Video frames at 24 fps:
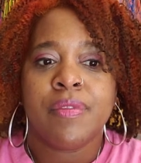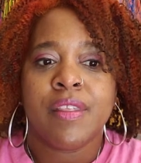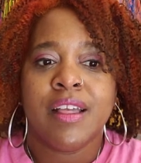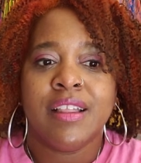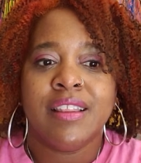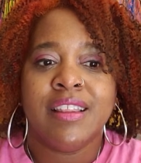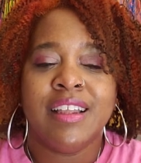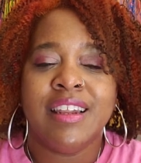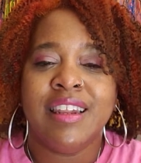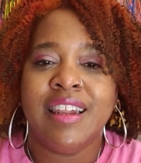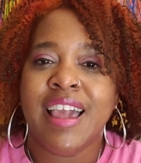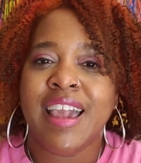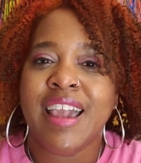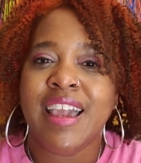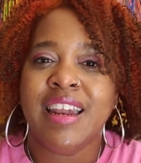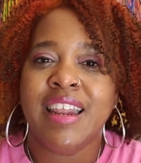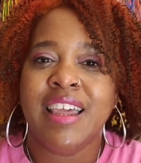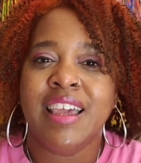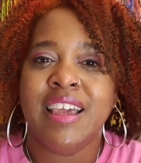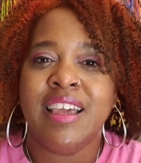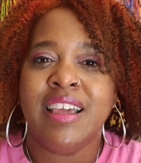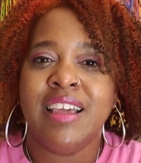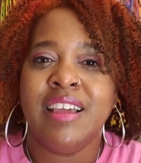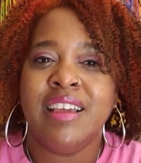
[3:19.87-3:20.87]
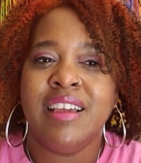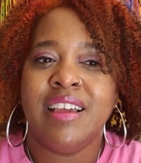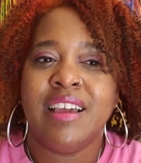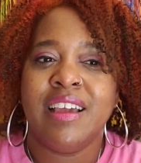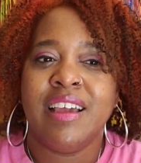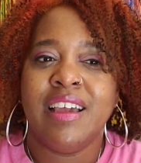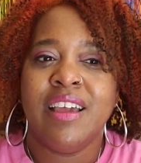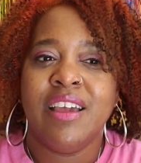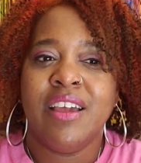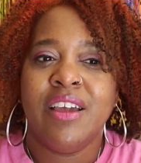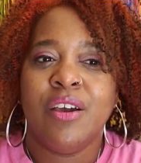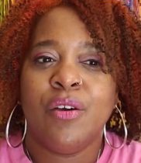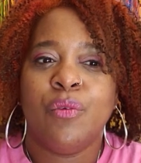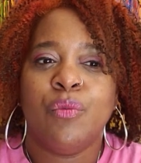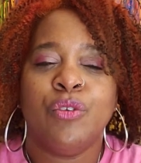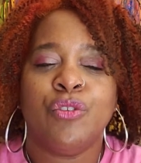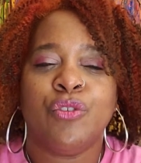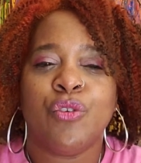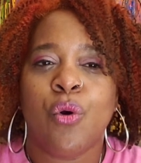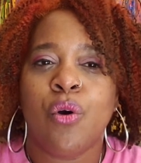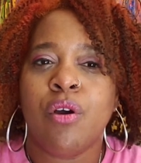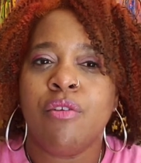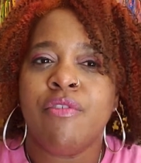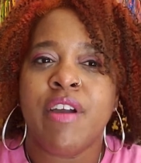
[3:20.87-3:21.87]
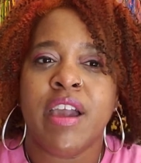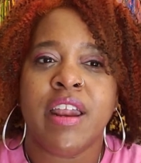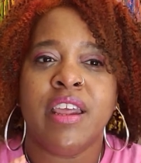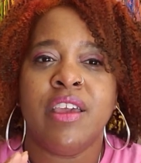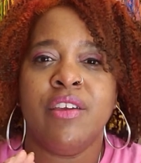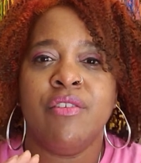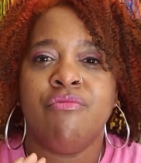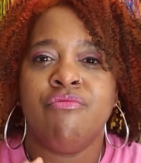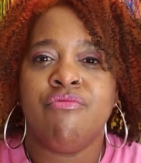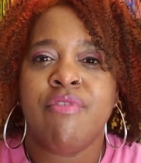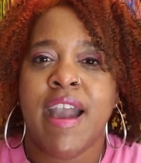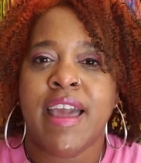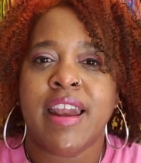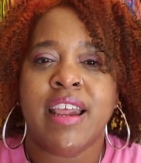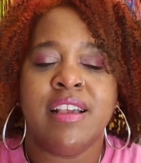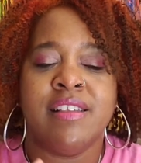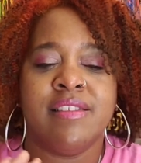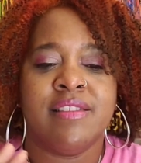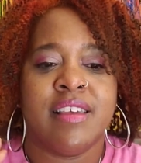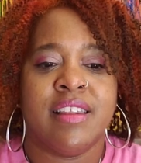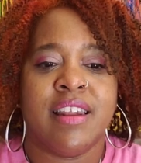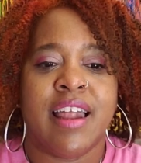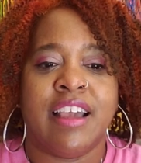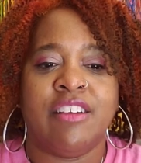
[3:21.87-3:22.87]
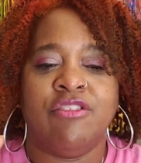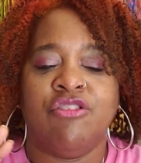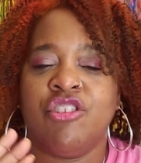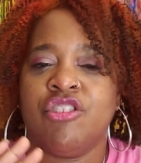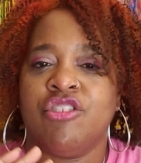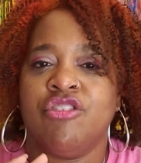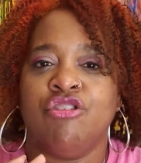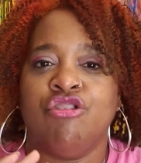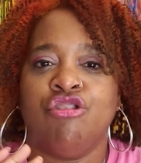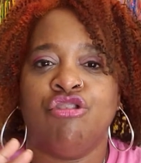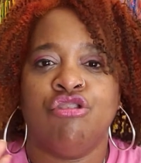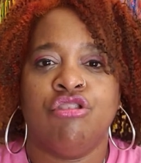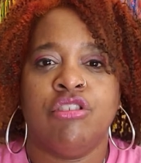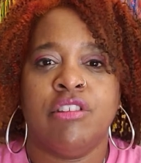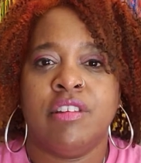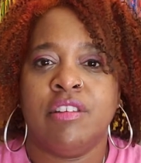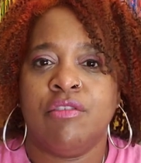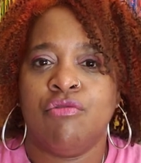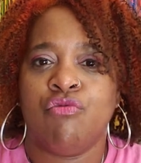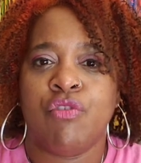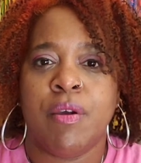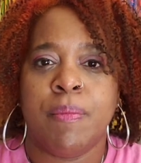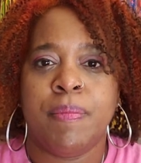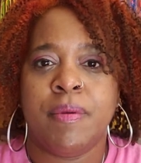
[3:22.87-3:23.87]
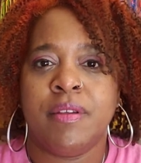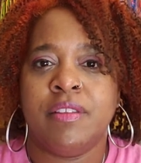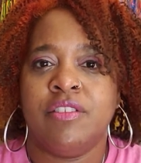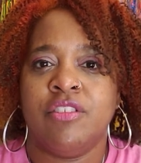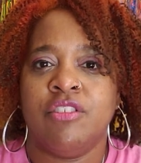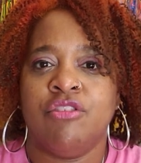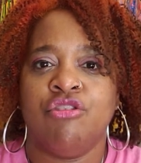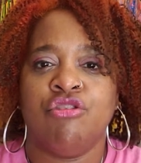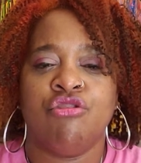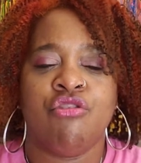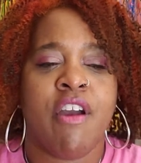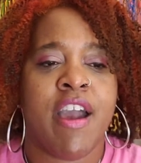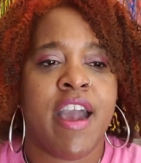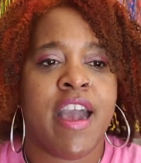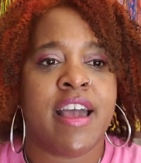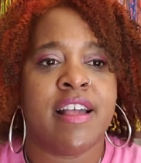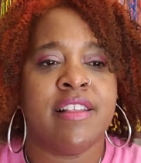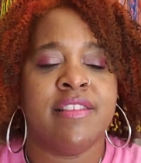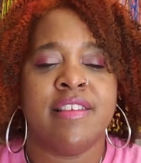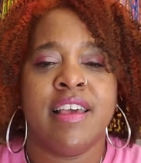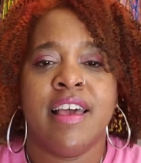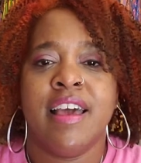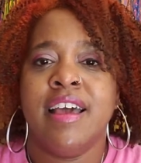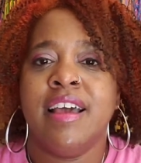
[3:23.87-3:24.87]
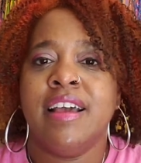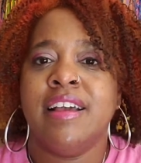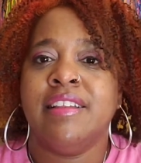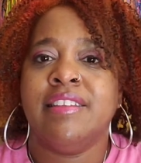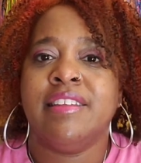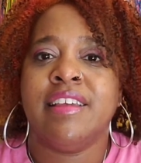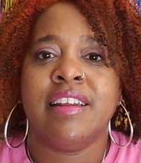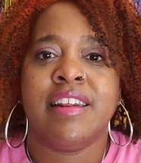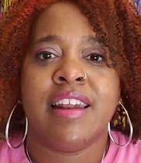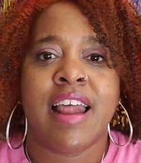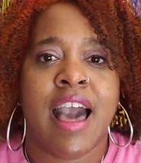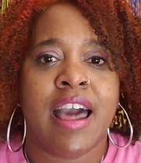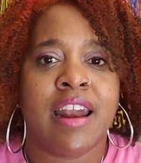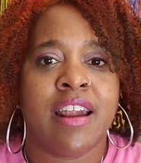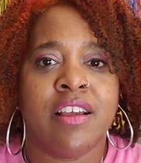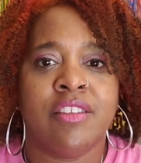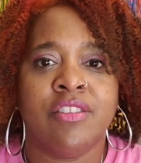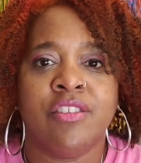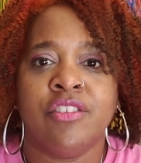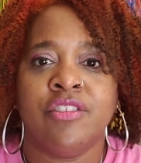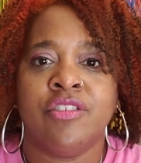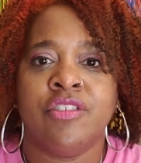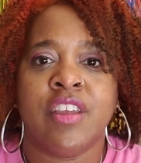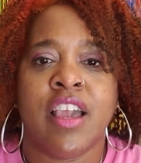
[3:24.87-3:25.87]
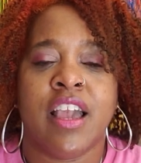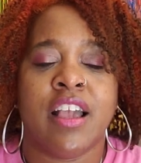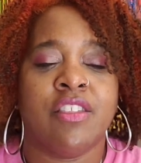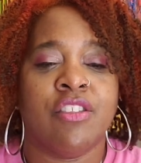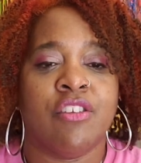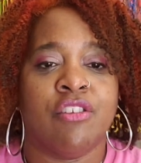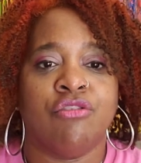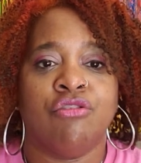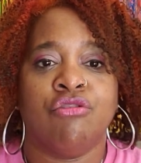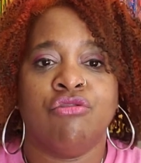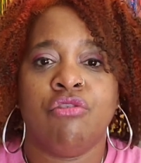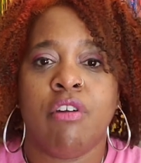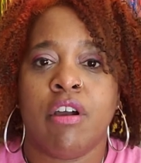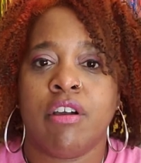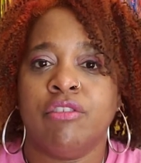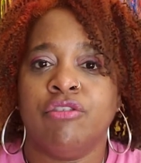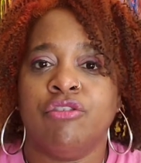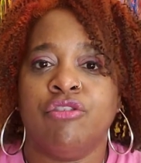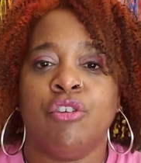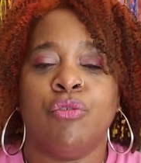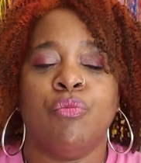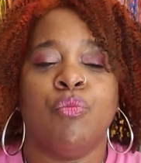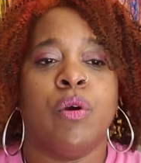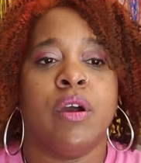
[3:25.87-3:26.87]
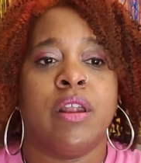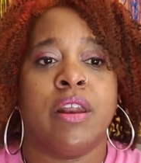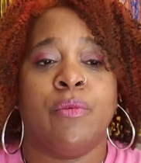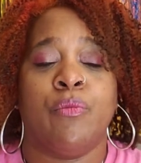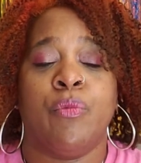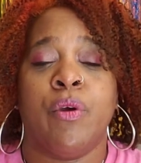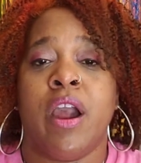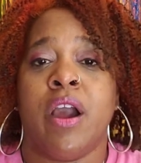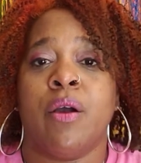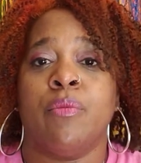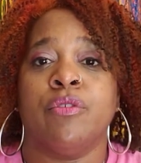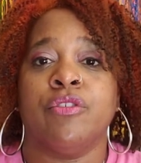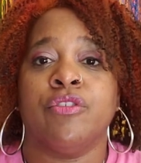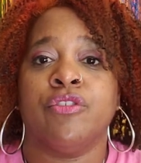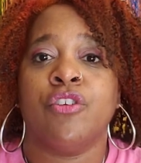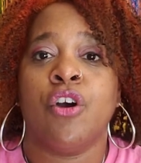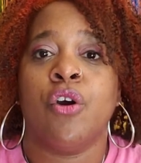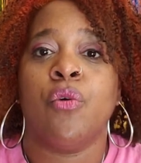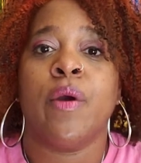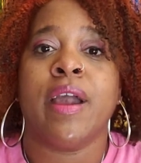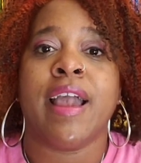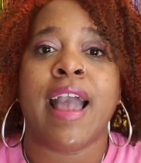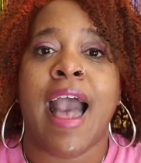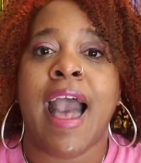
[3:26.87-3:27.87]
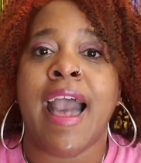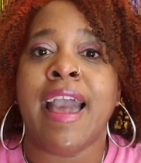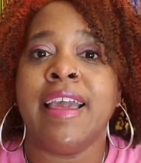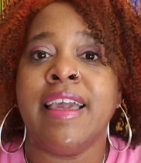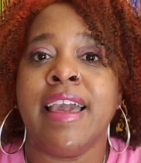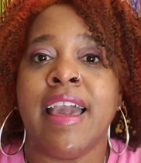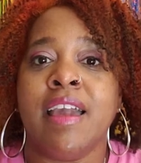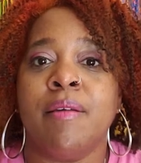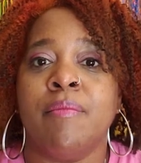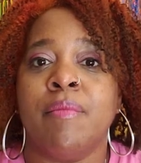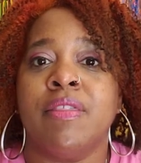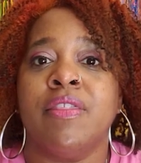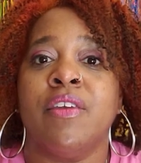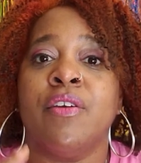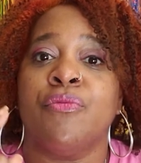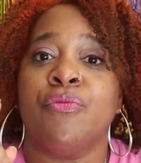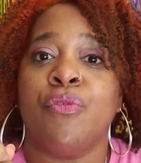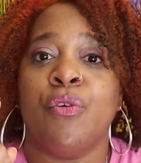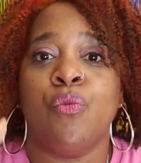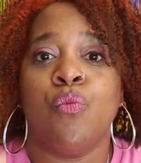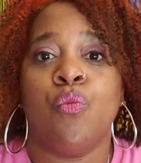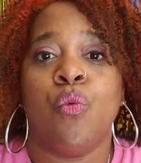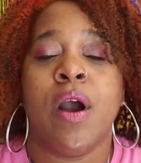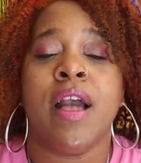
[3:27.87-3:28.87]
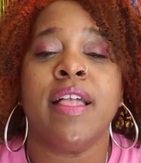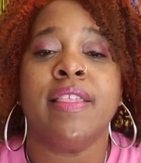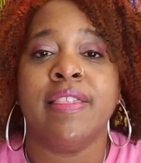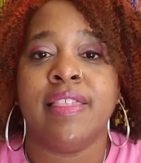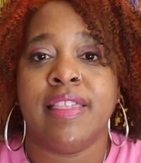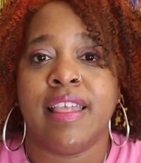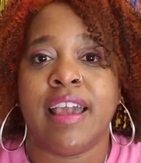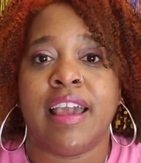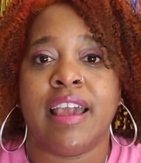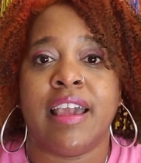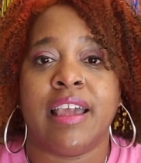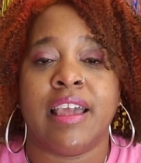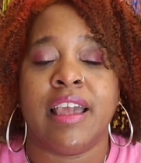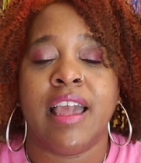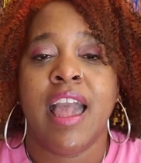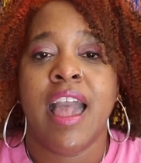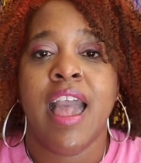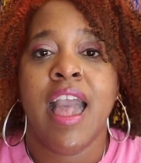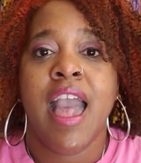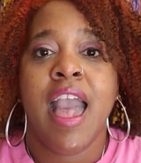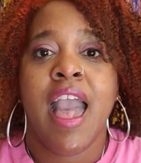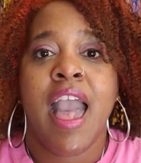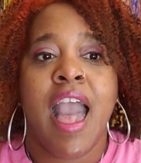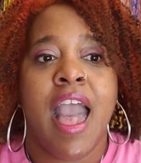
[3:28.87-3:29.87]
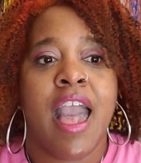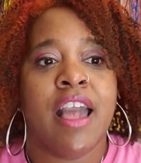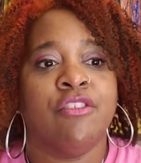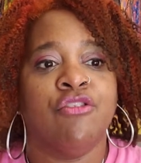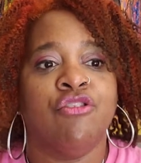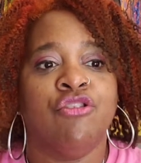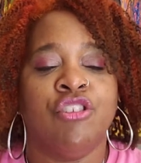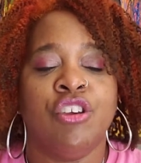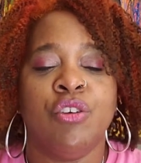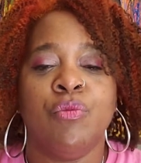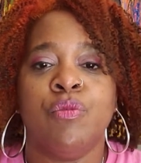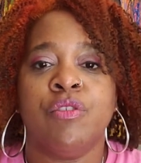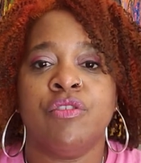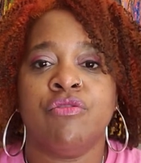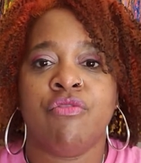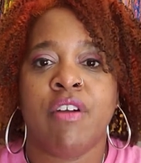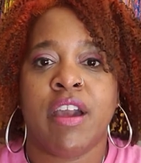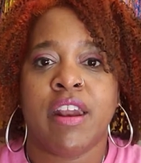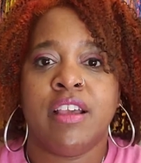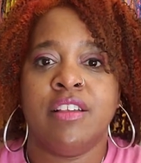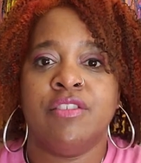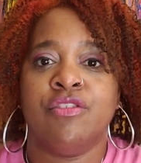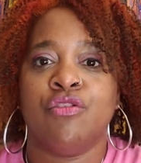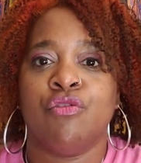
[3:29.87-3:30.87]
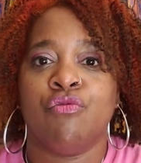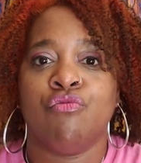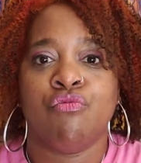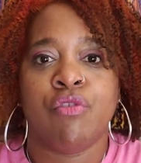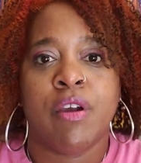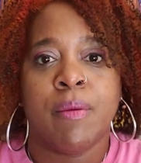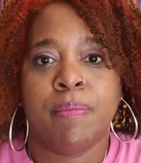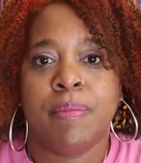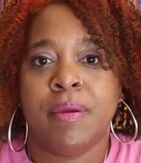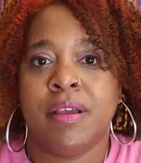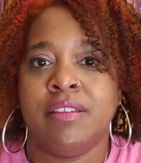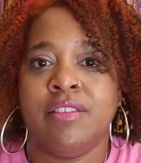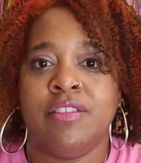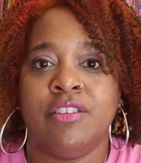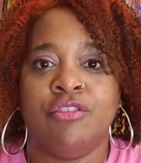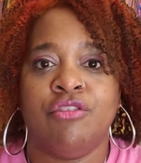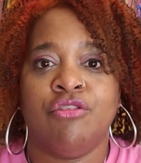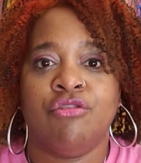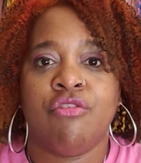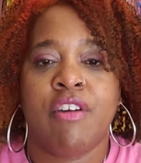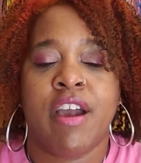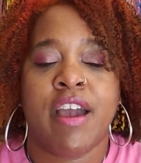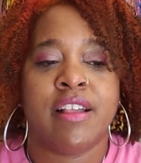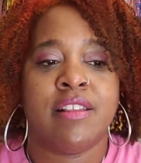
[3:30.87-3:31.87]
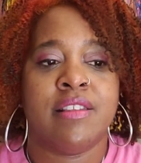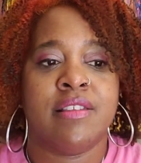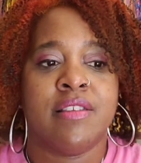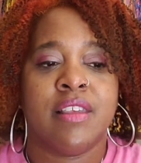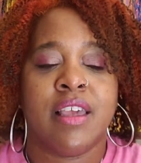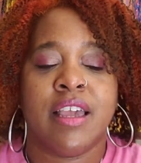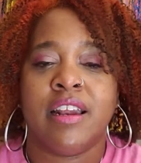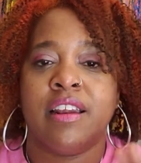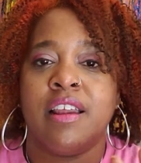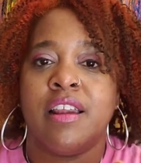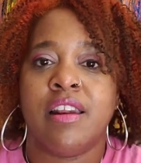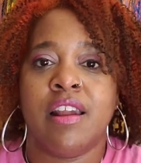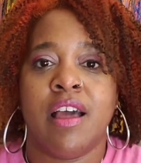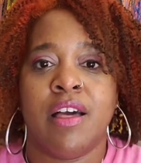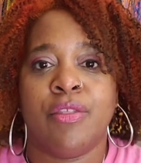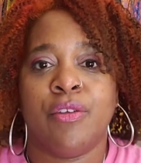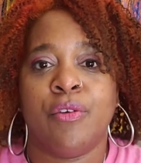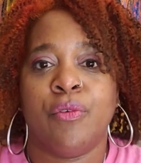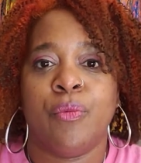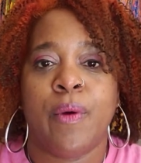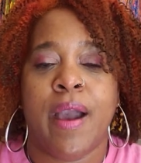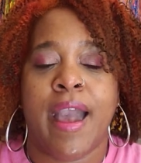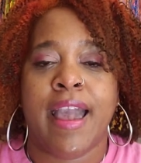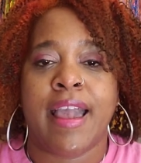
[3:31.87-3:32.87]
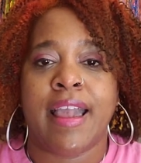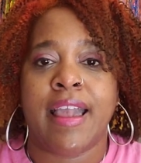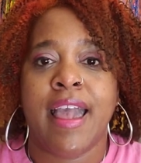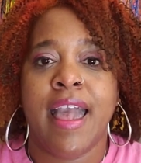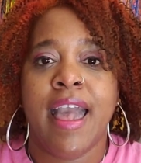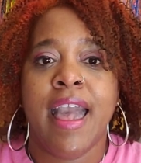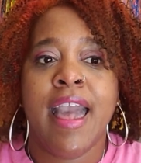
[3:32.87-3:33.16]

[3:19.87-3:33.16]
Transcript: the lady was already ready to like just rip it to shreds did not understand the structure, what where I was going. I came in there for one thing and she was ready to rip it to shreds in another way.